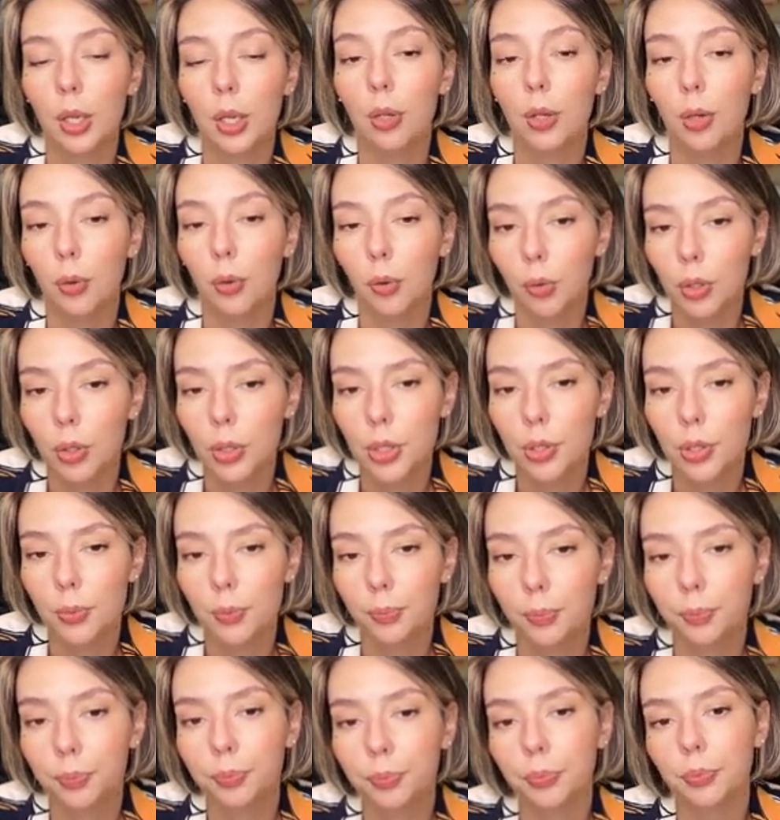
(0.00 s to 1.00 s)
occurs.
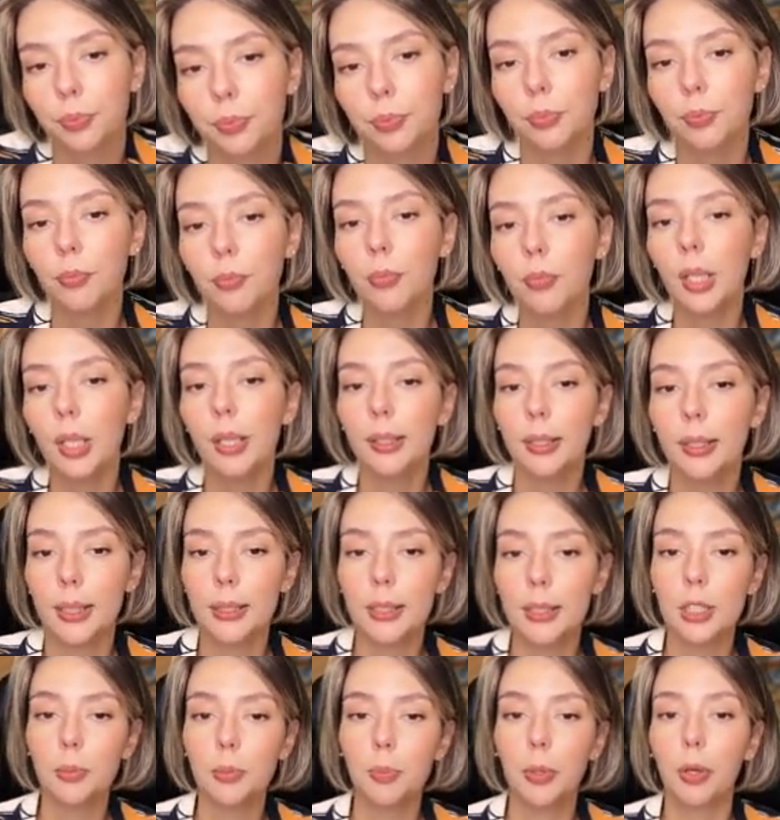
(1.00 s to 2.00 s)

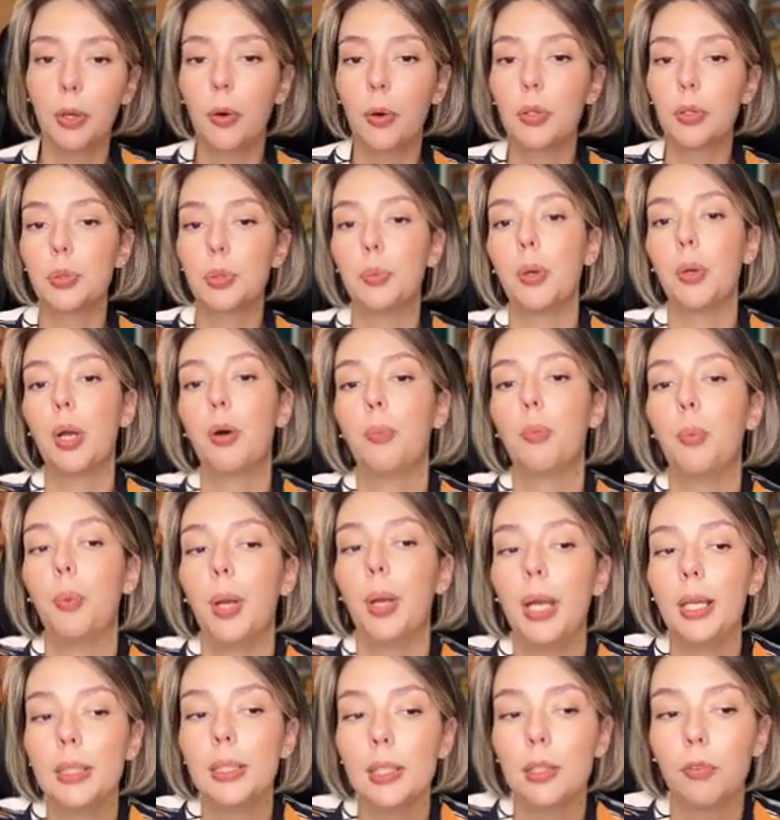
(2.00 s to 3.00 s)
This is because we are
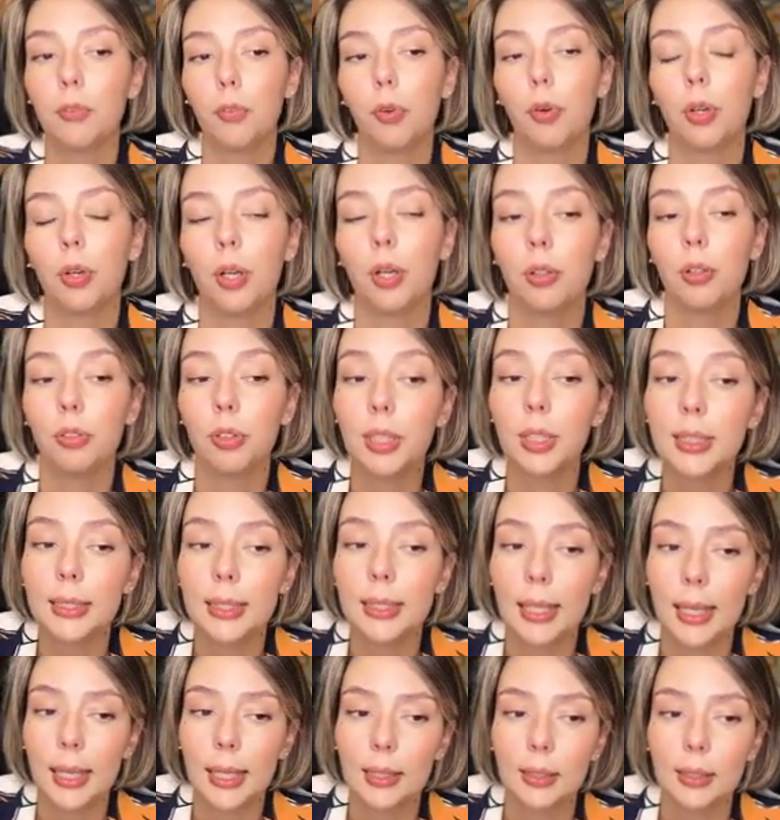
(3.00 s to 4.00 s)
waiting for a
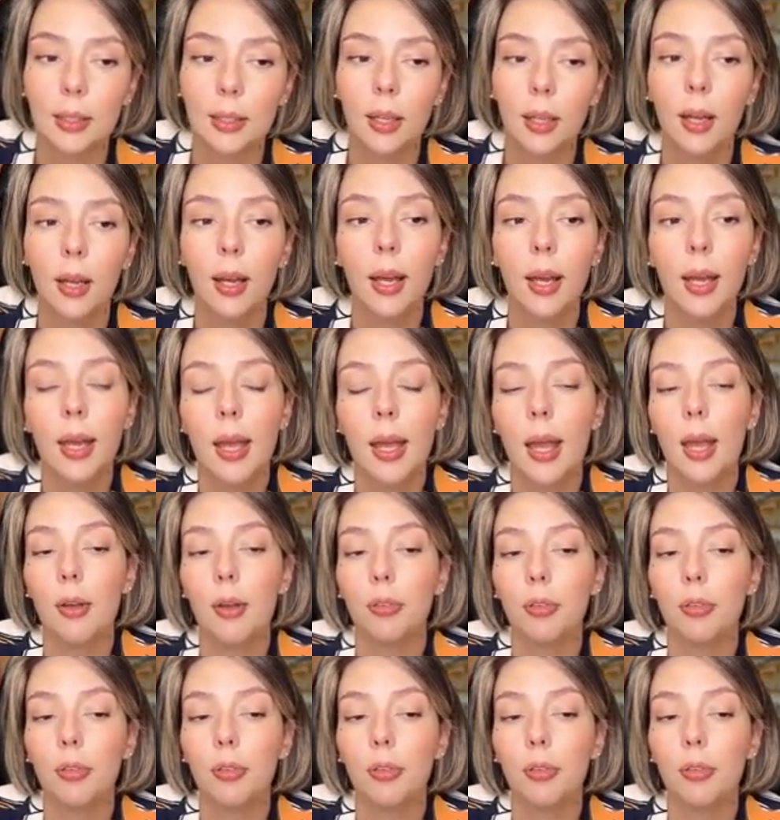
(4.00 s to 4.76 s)
retest a